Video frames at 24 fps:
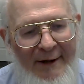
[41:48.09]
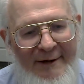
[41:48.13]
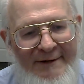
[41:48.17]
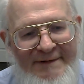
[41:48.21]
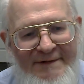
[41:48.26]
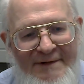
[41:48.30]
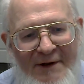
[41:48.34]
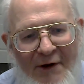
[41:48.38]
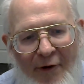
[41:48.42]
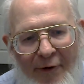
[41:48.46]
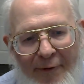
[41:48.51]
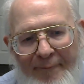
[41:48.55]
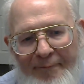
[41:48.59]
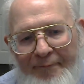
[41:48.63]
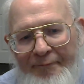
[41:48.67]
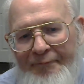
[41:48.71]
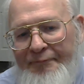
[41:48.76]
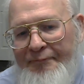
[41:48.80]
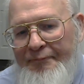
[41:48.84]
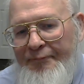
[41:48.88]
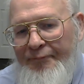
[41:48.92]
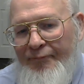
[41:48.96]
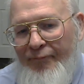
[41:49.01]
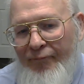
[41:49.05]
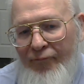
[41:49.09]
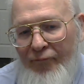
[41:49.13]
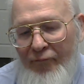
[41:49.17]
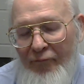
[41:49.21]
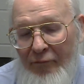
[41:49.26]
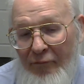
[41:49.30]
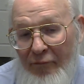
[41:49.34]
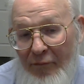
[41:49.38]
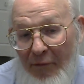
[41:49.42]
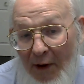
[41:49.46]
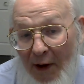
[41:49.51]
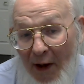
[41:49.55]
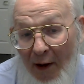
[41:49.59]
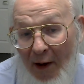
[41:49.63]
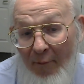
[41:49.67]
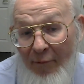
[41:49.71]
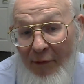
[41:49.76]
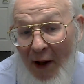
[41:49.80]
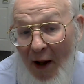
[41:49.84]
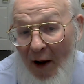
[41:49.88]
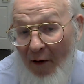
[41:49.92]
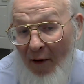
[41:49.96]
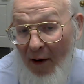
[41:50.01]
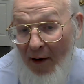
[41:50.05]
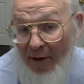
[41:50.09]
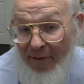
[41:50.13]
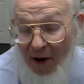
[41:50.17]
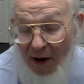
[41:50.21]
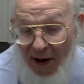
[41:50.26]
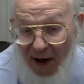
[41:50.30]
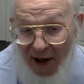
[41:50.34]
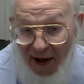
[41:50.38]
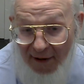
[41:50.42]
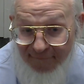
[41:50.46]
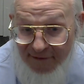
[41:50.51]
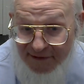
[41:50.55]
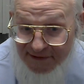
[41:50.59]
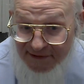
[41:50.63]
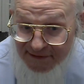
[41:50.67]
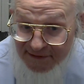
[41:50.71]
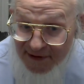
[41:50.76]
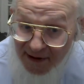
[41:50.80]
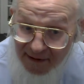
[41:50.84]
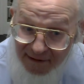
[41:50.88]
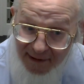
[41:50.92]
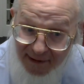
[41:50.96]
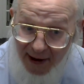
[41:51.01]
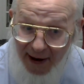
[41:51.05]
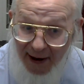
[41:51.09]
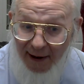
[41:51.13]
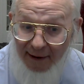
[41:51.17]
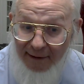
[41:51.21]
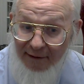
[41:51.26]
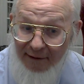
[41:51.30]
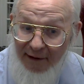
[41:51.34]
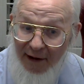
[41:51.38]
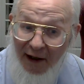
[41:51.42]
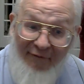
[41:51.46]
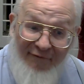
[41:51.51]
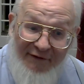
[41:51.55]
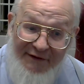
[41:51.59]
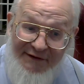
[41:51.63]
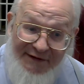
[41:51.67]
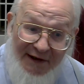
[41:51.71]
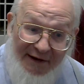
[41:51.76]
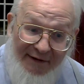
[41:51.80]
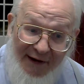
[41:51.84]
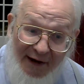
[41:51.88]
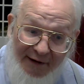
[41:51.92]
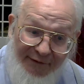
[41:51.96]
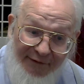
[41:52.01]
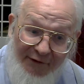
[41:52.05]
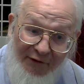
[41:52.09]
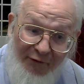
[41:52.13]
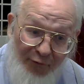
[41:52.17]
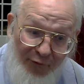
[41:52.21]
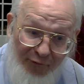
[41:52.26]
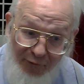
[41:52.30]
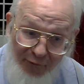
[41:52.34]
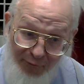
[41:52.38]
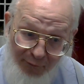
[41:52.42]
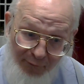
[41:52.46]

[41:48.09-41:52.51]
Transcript: So now, having said that, there